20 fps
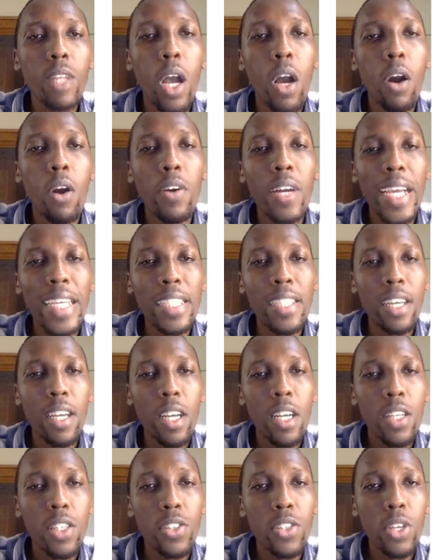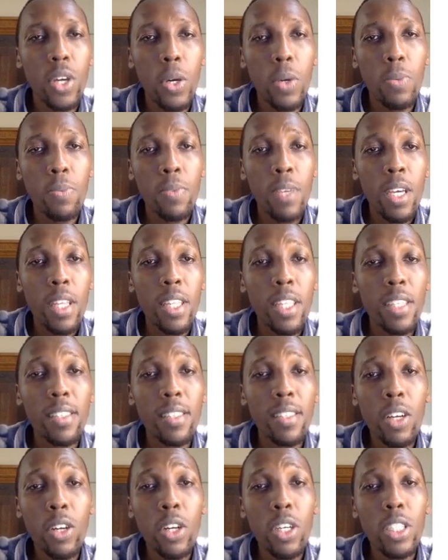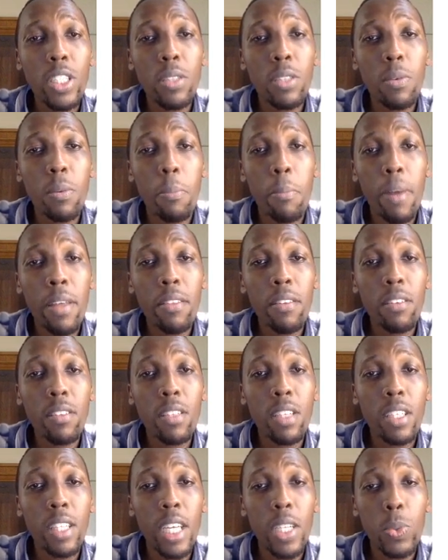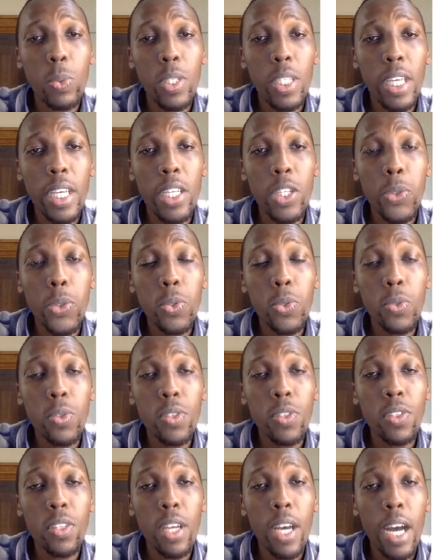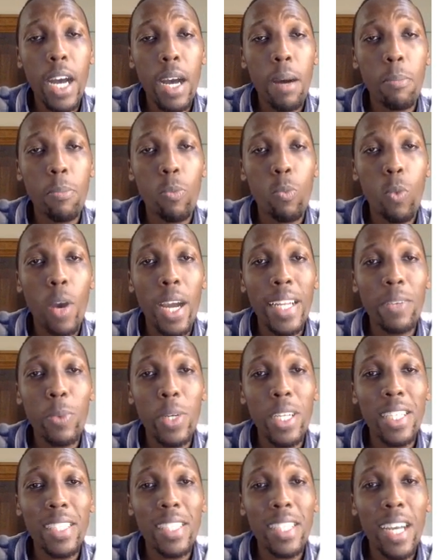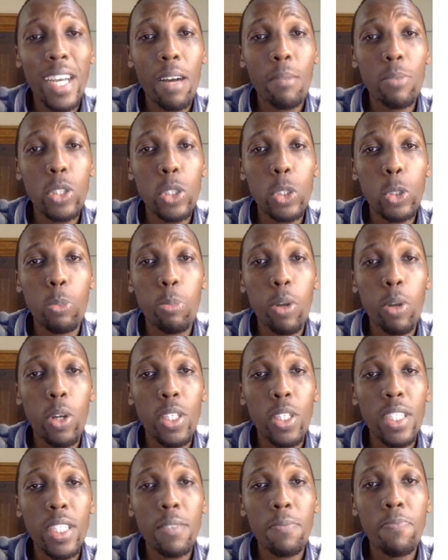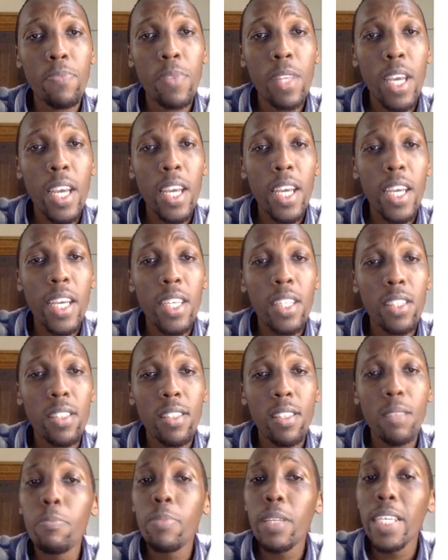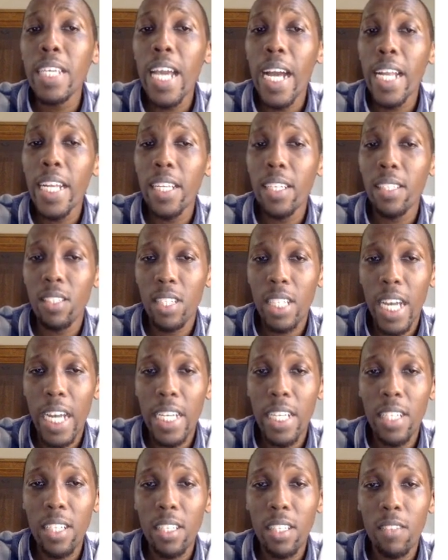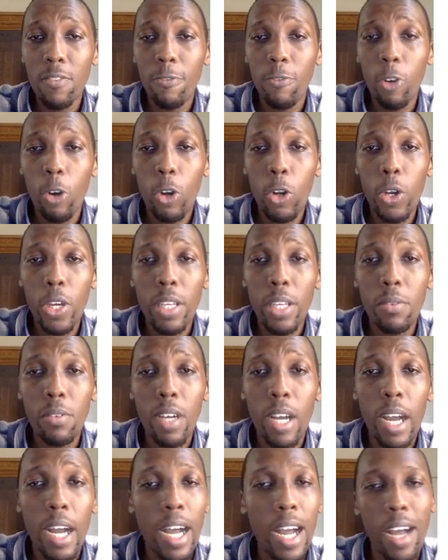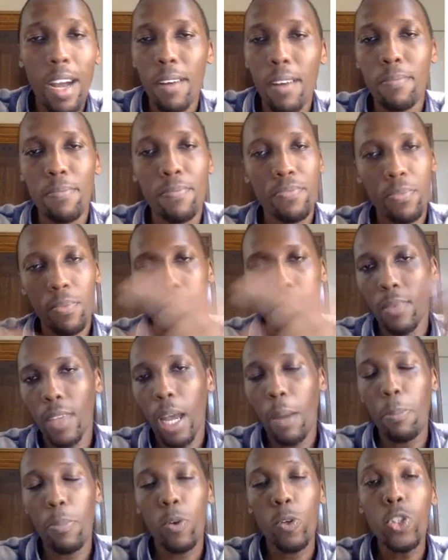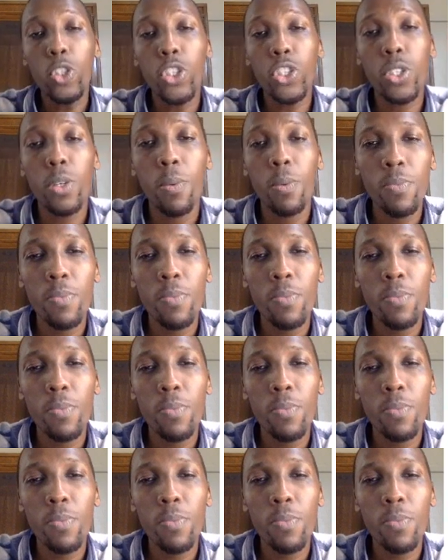All right, so the second method that we can use when it comes to plotting is simply understanding the following approach.